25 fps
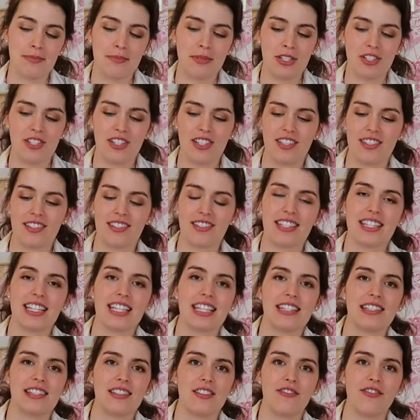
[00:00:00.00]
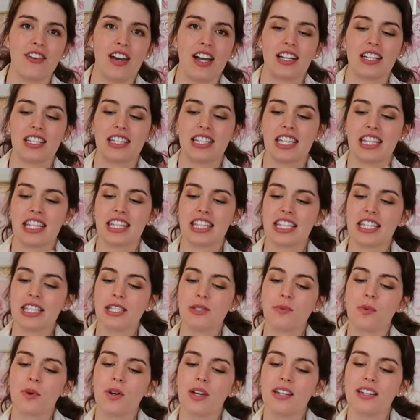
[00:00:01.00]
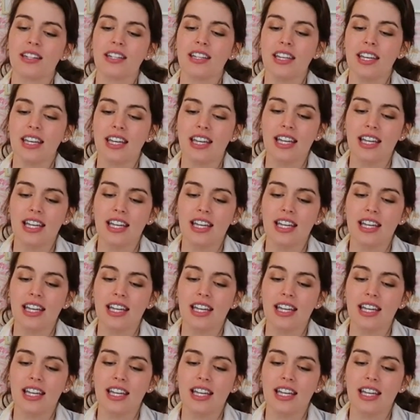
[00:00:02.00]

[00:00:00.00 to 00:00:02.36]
machines is the fact that this one